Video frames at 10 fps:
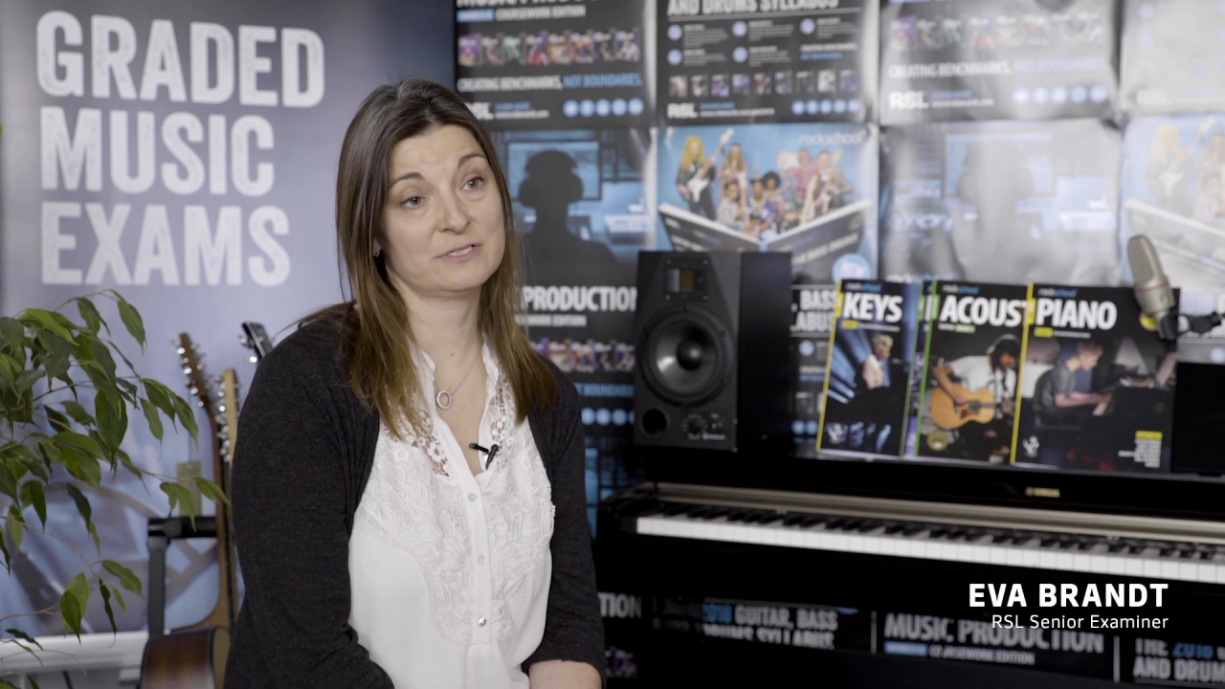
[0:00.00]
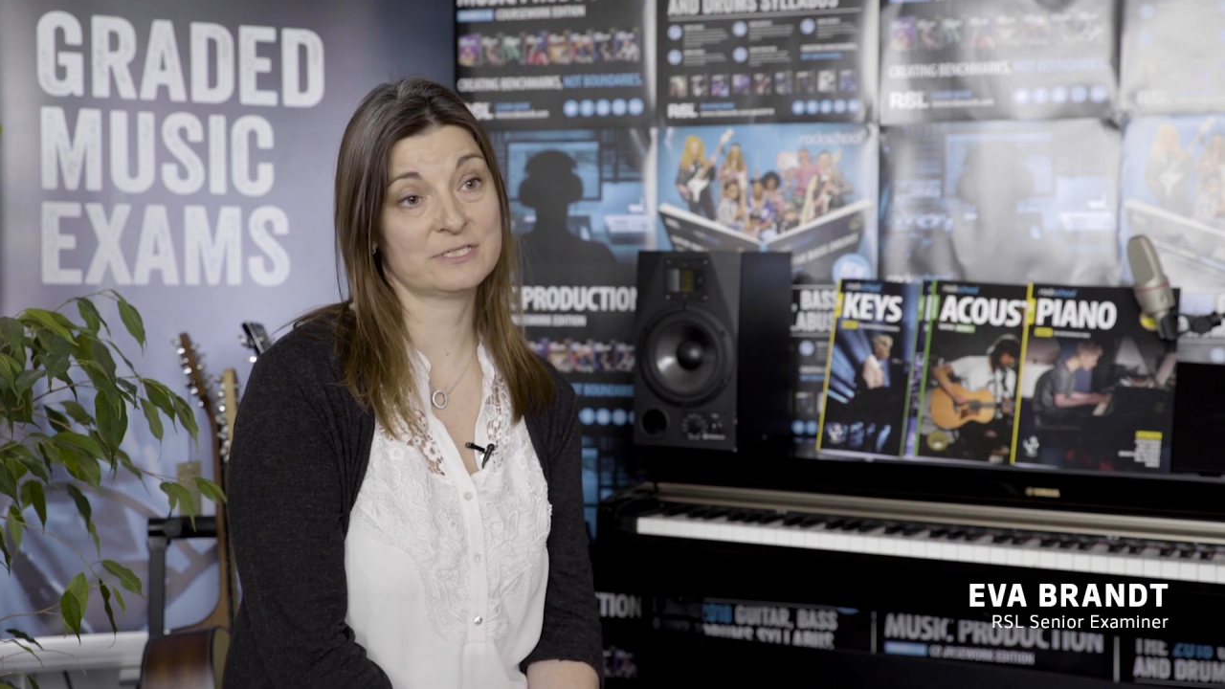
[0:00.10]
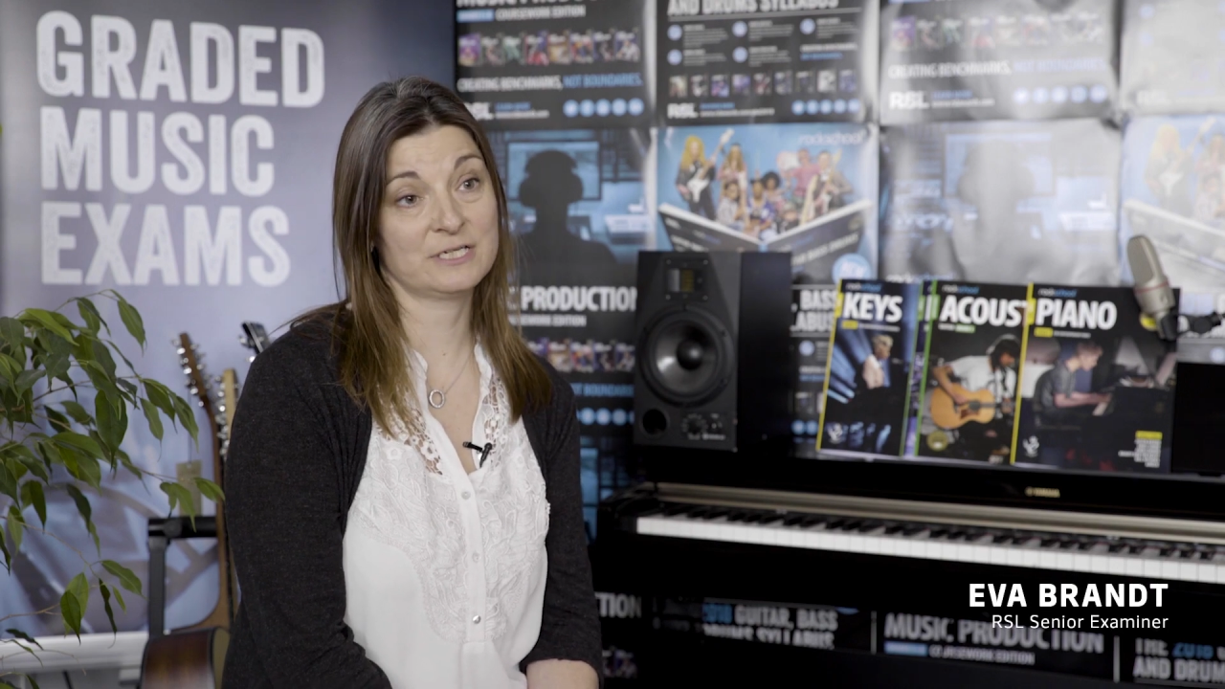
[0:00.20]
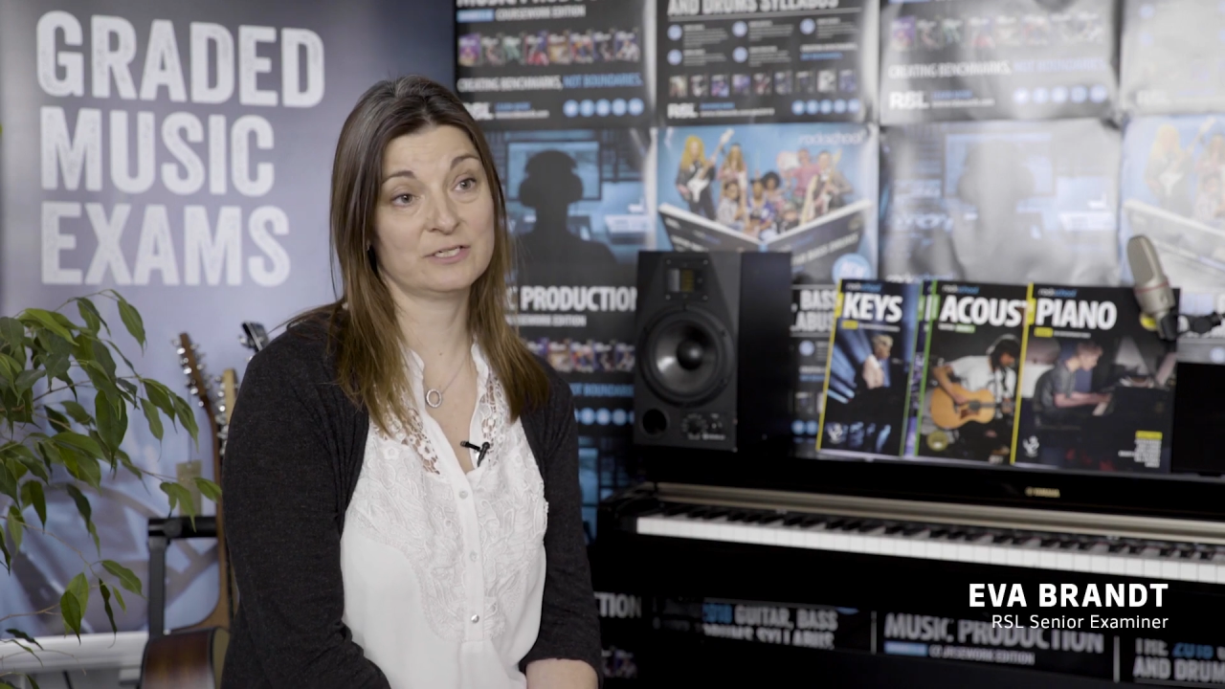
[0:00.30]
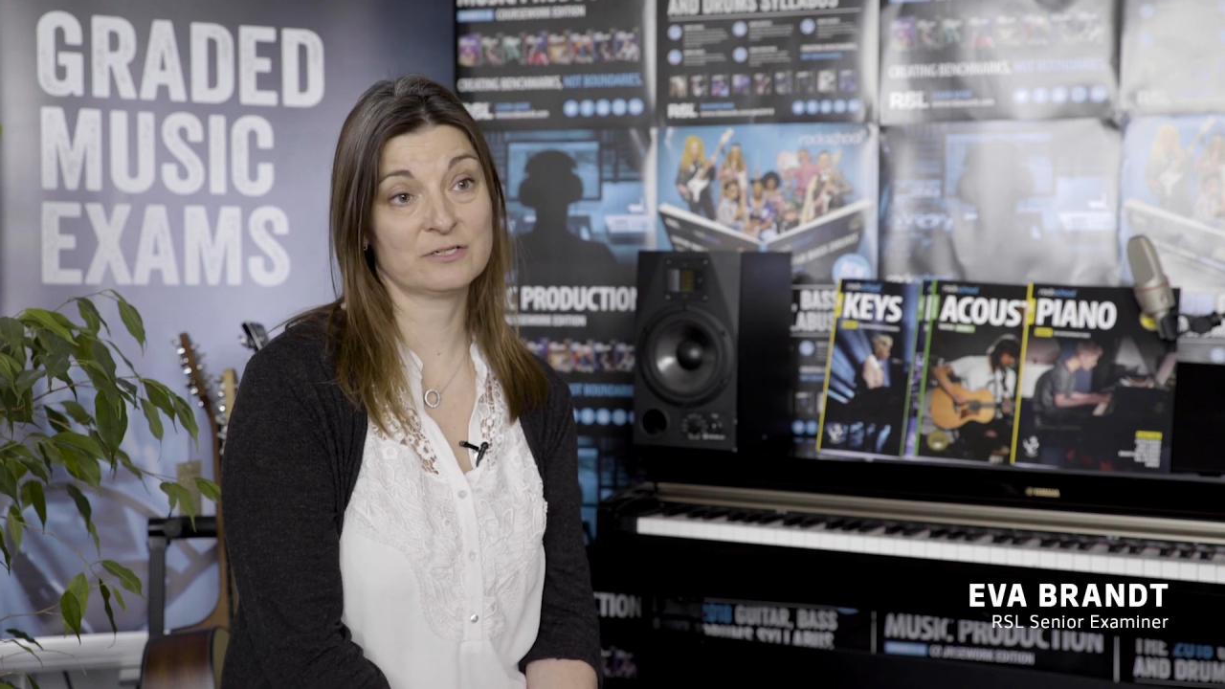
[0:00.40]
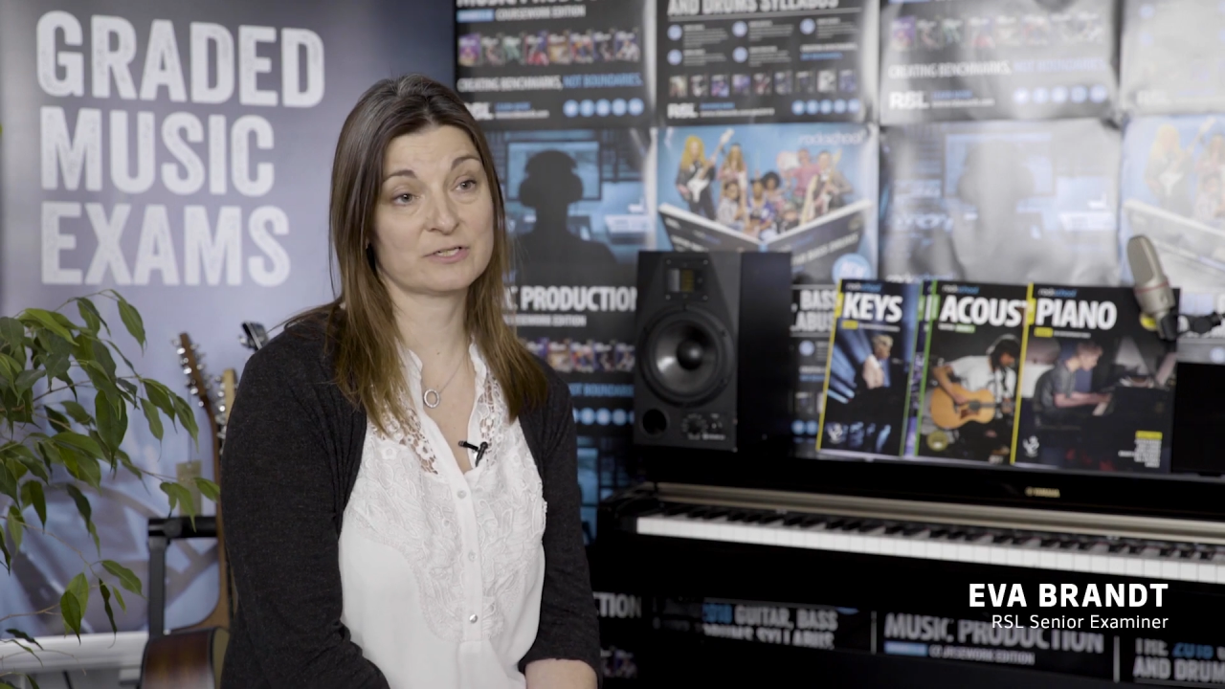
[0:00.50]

senior